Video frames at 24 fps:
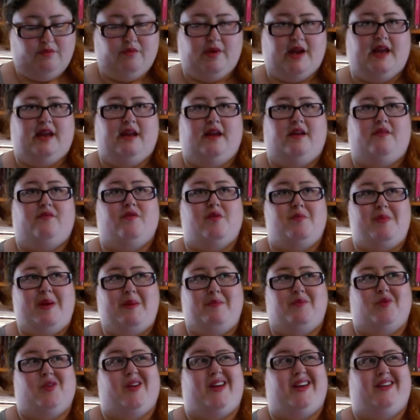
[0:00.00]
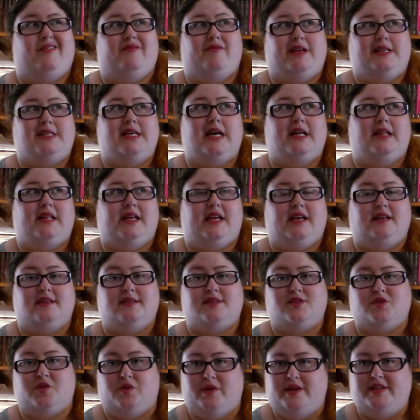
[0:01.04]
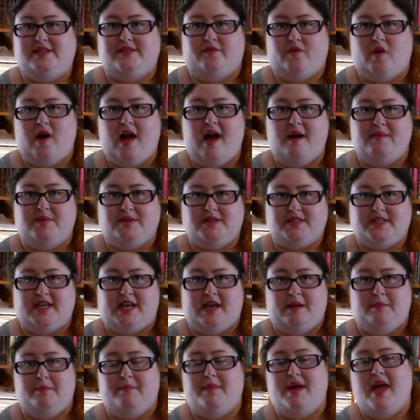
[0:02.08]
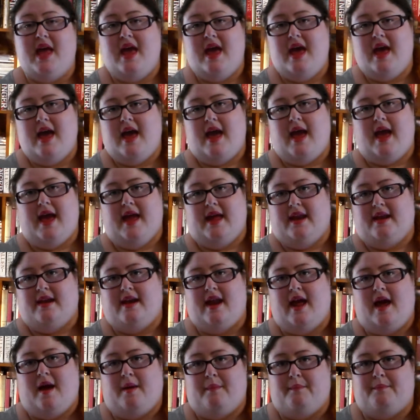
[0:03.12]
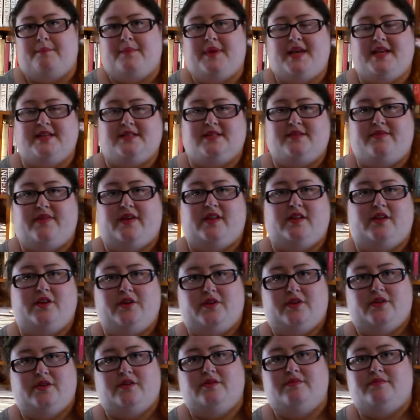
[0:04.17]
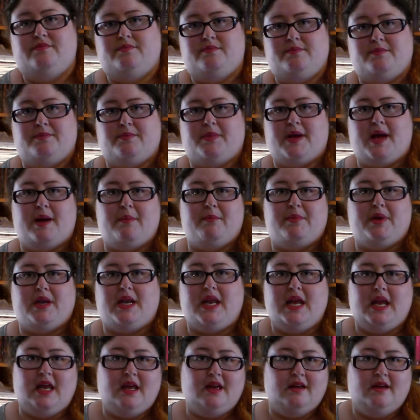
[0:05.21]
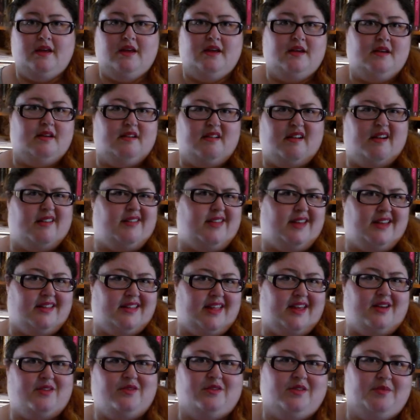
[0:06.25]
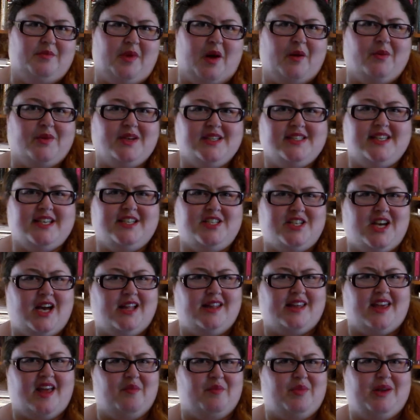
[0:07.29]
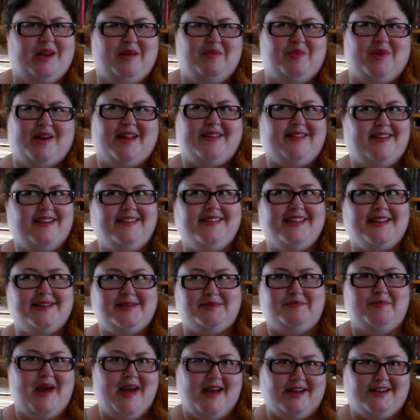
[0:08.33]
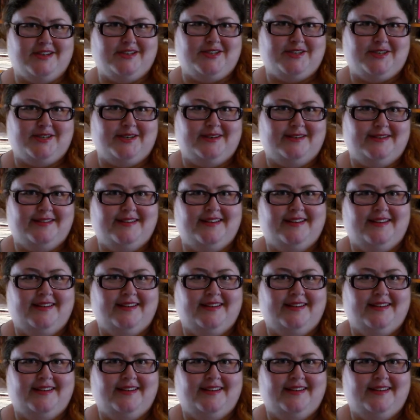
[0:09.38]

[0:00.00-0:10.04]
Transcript: remembering and retelling stories of what happened to him and his fellow company, I think they call them. I want to say Charlie Company, but I think that's MASH.